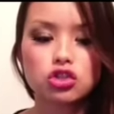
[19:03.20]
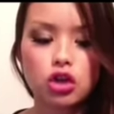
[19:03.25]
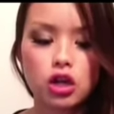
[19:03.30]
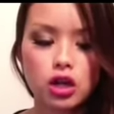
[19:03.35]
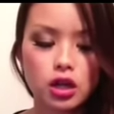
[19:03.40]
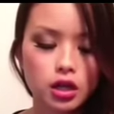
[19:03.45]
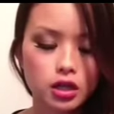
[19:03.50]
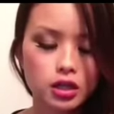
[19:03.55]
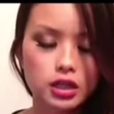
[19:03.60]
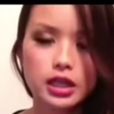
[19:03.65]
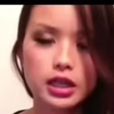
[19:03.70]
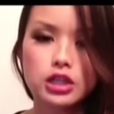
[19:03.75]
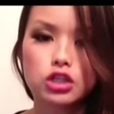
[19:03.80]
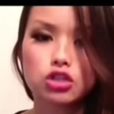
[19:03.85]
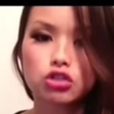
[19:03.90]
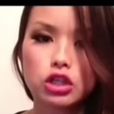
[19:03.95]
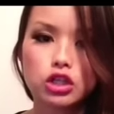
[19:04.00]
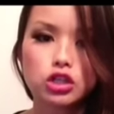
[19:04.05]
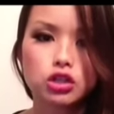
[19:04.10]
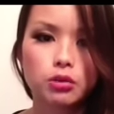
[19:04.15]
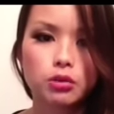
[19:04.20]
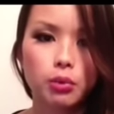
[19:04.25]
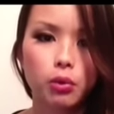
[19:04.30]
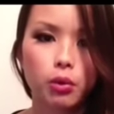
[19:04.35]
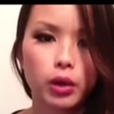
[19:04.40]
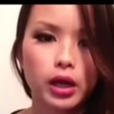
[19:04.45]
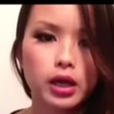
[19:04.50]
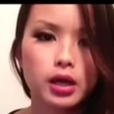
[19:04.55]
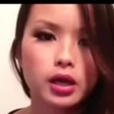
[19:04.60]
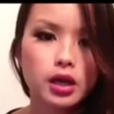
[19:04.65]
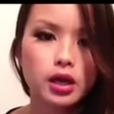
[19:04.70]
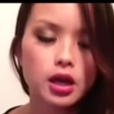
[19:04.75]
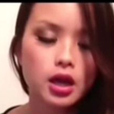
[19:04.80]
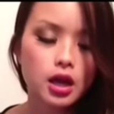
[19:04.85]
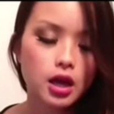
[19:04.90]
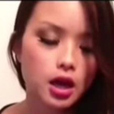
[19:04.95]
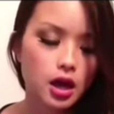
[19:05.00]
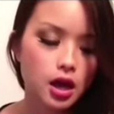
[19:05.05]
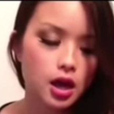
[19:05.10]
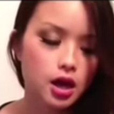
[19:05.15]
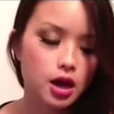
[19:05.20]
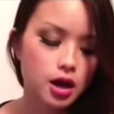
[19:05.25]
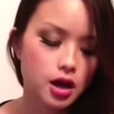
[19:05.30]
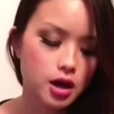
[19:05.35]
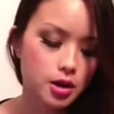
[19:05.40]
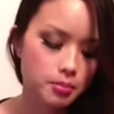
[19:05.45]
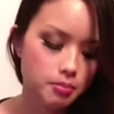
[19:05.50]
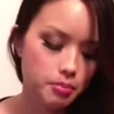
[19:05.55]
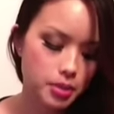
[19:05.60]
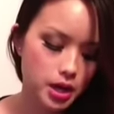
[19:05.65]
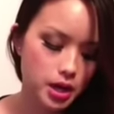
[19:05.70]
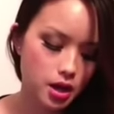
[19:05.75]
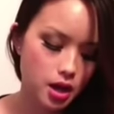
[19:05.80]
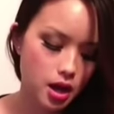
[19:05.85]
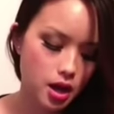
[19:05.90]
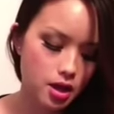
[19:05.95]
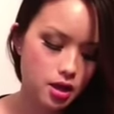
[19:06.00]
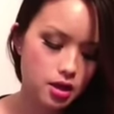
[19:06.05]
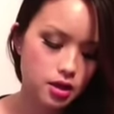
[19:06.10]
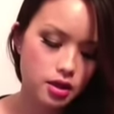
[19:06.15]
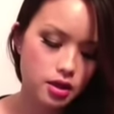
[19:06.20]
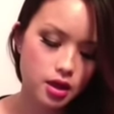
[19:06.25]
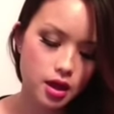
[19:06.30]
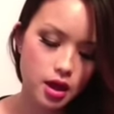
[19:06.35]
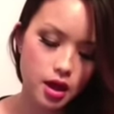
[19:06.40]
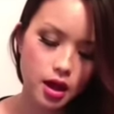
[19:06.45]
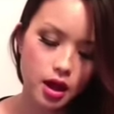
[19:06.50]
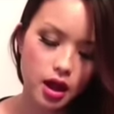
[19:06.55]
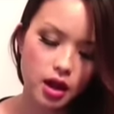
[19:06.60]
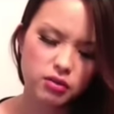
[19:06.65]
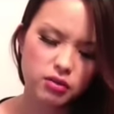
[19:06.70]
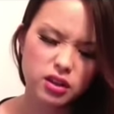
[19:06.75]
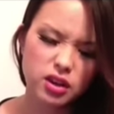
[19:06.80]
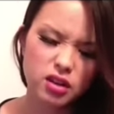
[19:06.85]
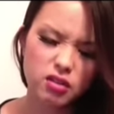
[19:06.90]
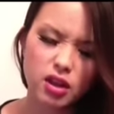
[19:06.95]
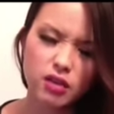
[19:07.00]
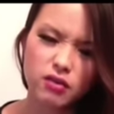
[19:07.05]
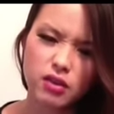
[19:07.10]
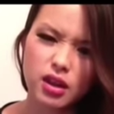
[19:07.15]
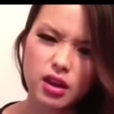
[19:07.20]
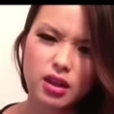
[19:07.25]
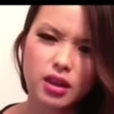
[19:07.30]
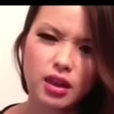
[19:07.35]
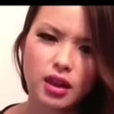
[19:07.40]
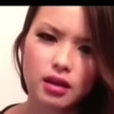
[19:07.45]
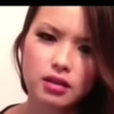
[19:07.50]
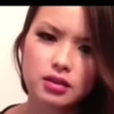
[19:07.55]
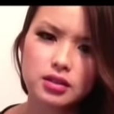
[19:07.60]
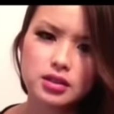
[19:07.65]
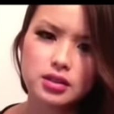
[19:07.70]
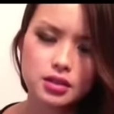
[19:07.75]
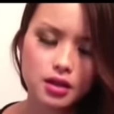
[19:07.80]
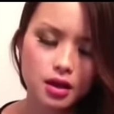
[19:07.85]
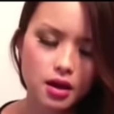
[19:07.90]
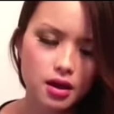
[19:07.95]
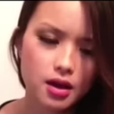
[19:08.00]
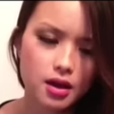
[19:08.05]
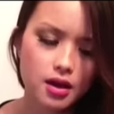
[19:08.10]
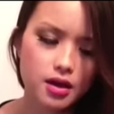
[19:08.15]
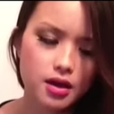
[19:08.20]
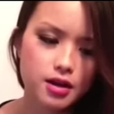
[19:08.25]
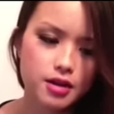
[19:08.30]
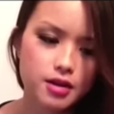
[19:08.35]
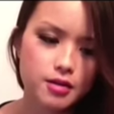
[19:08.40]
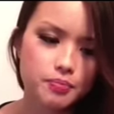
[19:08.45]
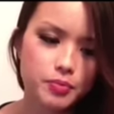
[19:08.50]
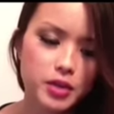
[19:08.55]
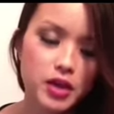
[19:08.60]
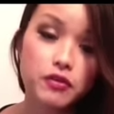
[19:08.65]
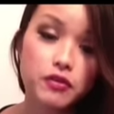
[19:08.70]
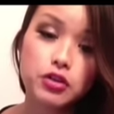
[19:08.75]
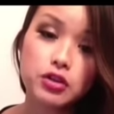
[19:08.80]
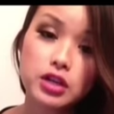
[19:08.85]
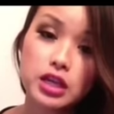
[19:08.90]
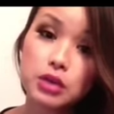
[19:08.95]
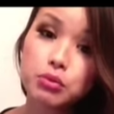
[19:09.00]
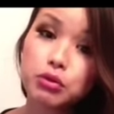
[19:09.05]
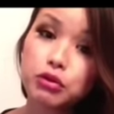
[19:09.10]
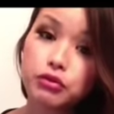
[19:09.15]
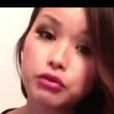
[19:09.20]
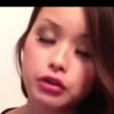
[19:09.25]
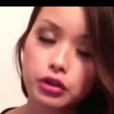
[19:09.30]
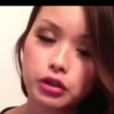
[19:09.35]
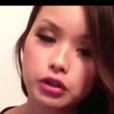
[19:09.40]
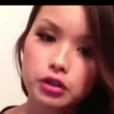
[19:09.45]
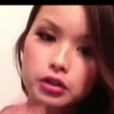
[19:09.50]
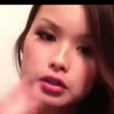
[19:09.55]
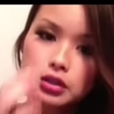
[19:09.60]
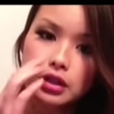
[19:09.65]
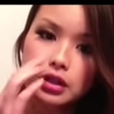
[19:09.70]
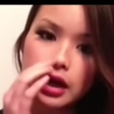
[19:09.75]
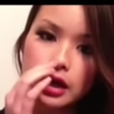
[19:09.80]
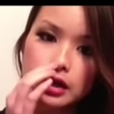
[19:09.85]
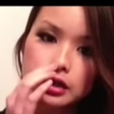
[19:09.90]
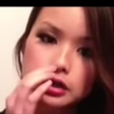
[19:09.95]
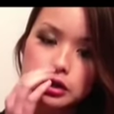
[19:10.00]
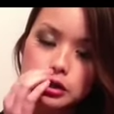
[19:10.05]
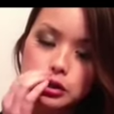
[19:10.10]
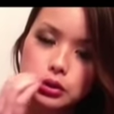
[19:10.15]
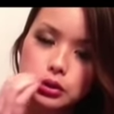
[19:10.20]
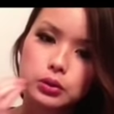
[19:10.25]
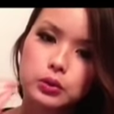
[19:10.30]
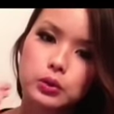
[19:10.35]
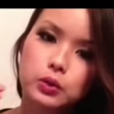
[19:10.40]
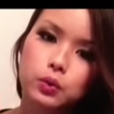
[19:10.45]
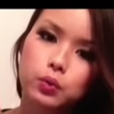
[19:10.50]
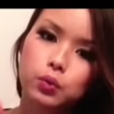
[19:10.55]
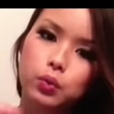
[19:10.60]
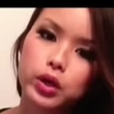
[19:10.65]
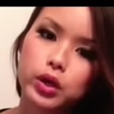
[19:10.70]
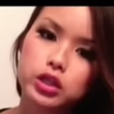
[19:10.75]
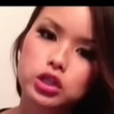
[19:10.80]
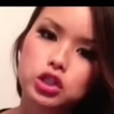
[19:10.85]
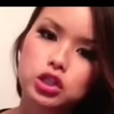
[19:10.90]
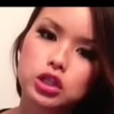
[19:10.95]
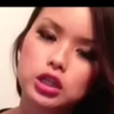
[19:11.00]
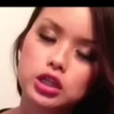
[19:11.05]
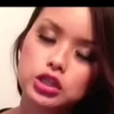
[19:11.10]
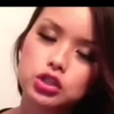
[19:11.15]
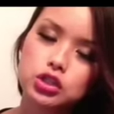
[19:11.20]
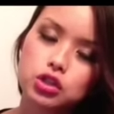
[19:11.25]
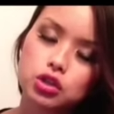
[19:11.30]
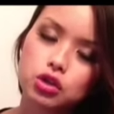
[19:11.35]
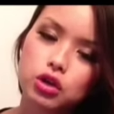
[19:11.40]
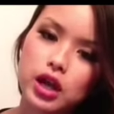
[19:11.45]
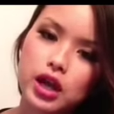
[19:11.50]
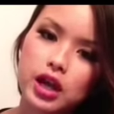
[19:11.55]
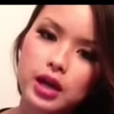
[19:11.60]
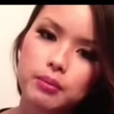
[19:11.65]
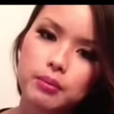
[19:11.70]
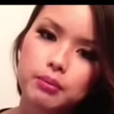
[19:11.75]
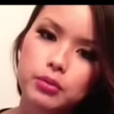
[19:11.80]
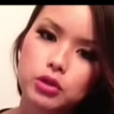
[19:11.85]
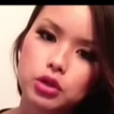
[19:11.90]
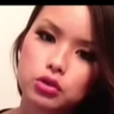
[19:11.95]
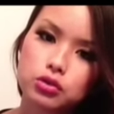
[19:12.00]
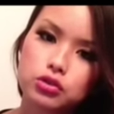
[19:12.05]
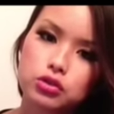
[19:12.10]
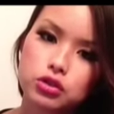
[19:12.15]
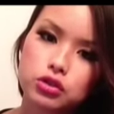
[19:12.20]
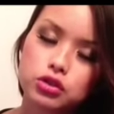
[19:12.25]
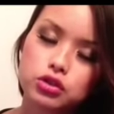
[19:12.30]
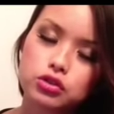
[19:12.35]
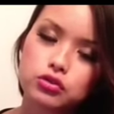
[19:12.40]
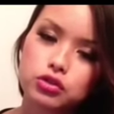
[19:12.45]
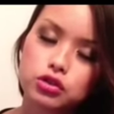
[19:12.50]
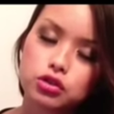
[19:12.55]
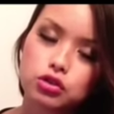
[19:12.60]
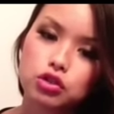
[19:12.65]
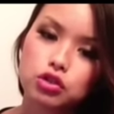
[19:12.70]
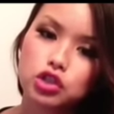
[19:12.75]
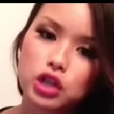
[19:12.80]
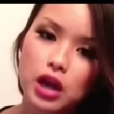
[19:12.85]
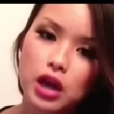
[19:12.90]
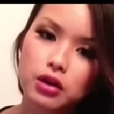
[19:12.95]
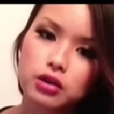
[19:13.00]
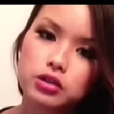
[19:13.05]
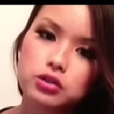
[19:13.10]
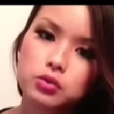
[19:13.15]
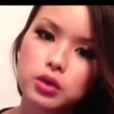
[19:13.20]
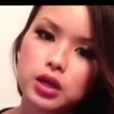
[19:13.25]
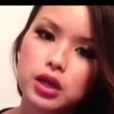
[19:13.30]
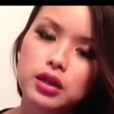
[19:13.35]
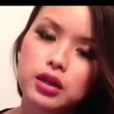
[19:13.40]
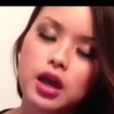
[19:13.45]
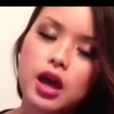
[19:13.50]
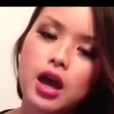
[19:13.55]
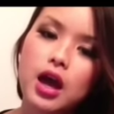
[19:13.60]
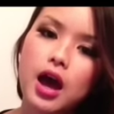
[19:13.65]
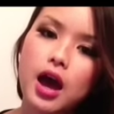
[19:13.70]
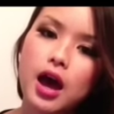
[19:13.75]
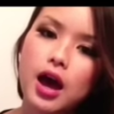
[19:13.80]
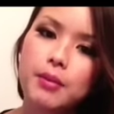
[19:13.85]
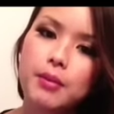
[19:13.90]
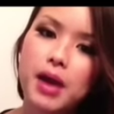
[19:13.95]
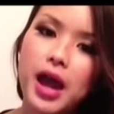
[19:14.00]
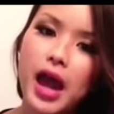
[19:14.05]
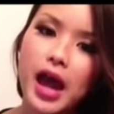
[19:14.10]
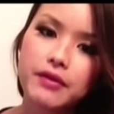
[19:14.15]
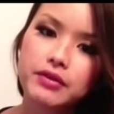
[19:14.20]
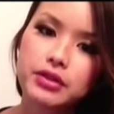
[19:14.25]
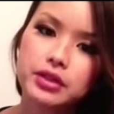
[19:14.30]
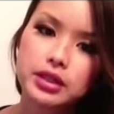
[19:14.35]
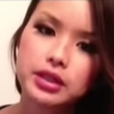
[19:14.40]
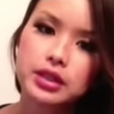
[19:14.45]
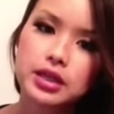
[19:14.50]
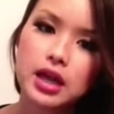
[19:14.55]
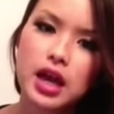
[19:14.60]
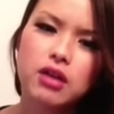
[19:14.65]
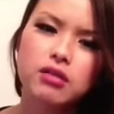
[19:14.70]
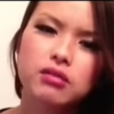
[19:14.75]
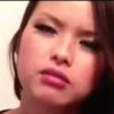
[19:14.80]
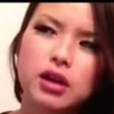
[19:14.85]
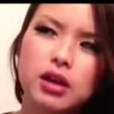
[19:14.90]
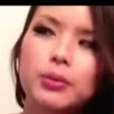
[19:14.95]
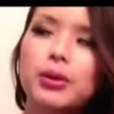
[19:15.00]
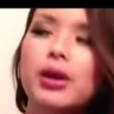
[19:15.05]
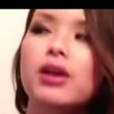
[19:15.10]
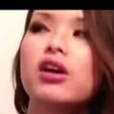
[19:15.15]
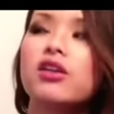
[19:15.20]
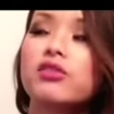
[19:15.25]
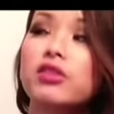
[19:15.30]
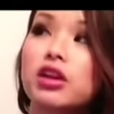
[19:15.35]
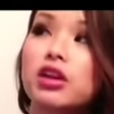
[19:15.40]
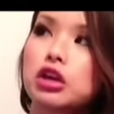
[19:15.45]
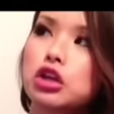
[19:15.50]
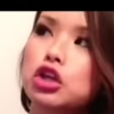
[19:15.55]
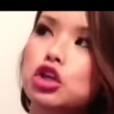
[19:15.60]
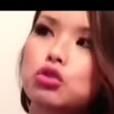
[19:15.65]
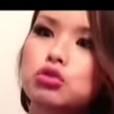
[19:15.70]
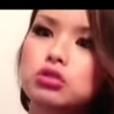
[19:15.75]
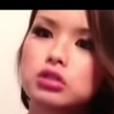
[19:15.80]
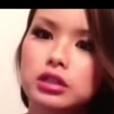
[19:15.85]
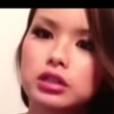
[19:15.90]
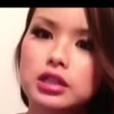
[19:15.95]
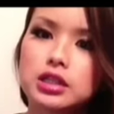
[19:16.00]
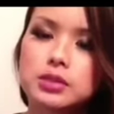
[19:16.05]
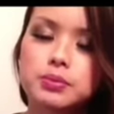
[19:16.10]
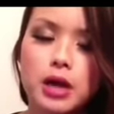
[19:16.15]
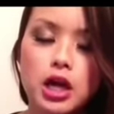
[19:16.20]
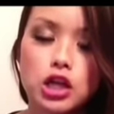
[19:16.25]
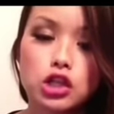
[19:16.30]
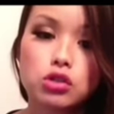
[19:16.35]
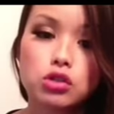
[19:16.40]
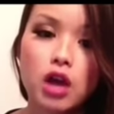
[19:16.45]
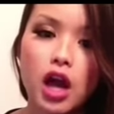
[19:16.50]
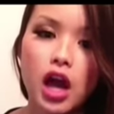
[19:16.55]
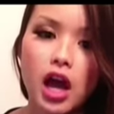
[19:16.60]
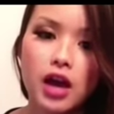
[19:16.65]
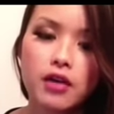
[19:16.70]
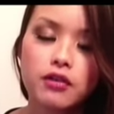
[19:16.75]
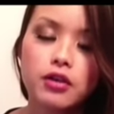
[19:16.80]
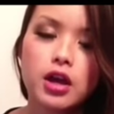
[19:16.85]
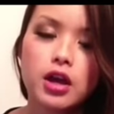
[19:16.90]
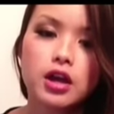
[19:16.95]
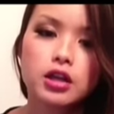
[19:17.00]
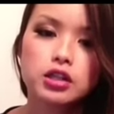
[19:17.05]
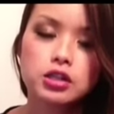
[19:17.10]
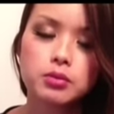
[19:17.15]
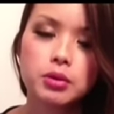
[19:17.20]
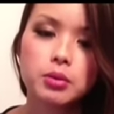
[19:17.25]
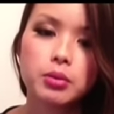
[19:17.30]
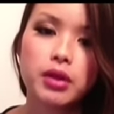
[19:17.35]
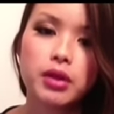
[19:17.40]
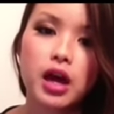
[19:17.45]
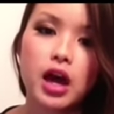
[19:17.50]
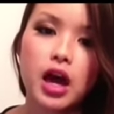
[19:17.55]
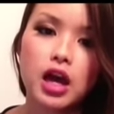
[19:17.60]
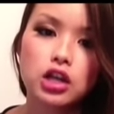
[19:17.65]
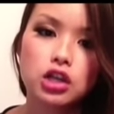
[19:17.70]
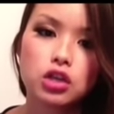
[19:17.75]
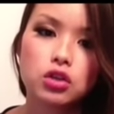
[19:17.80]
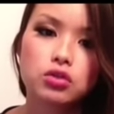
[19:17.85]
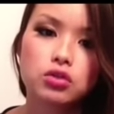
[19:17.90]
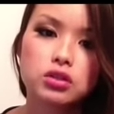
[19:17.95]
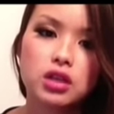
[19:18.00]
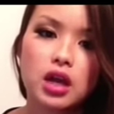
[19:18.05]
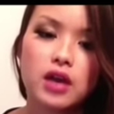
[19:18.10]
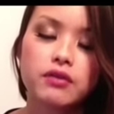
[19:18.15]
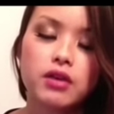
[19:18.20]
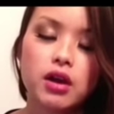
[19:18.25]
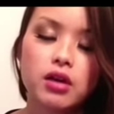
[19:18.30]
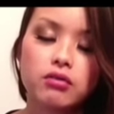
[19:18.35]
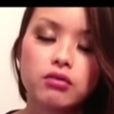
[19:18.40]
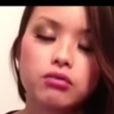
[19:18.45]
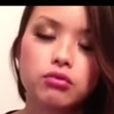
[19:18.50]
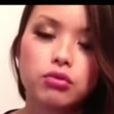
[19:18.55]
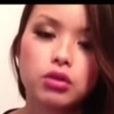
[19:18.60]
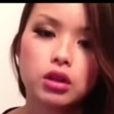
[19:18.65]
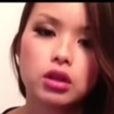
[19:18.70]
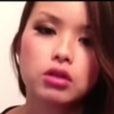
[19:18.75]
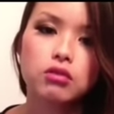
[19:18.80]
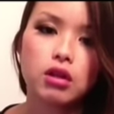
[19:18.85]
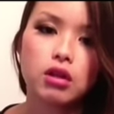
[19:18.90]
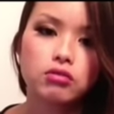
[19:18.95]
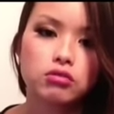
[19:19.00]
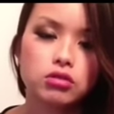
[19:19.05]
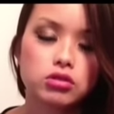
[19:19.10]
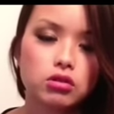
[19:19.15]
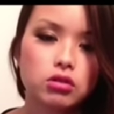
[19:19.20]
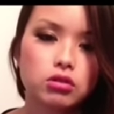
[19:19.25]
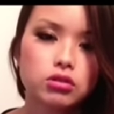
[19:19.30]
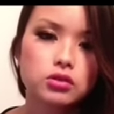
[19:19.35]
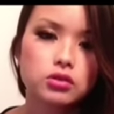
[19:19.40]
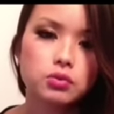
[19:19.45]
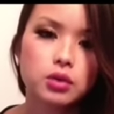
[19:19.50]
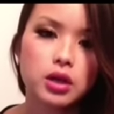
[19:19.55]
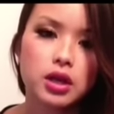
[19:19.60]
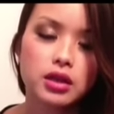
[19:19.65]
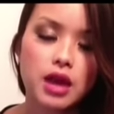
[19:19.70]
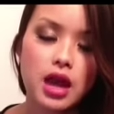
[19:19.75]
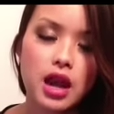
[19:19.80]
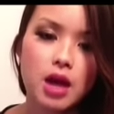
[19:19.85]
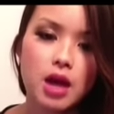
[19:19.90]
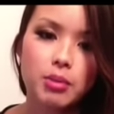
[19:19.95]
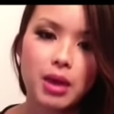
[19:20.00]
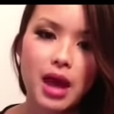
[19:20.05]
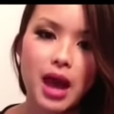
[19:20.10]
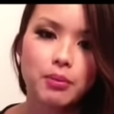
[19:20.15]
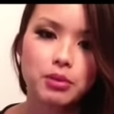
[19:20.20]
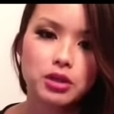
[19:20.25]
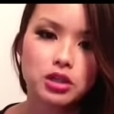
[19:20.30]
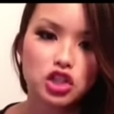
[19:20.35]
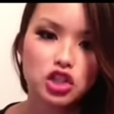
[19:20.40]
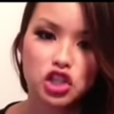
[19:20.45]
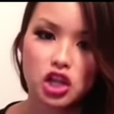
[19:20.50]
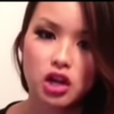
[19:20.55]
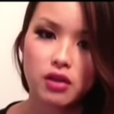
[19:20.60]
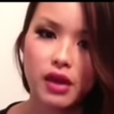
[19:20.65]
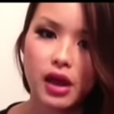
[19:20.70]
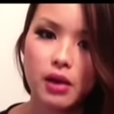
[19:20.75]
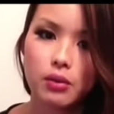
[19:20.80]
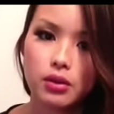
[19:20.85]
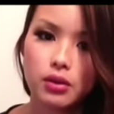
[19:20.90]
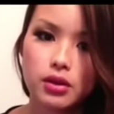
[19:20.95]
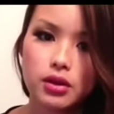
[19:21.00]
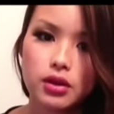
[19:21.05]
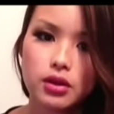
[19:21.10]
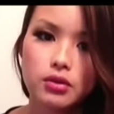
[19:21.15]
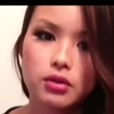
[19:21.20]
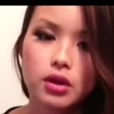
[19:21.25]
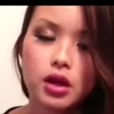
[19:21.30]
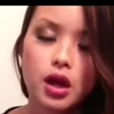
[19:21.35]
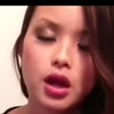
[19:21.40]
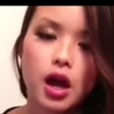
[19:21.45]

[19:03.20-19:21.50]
try to get straight to the point um, but other than that, I don't think I have anything else. Um, if you need referrals as to which Instagram users to do shoutouts with, um, I have a list. I don't. I mean, I don't have like a huge list, but I do have some people that I use that have got really great results with, and I'll be happy to share that with you.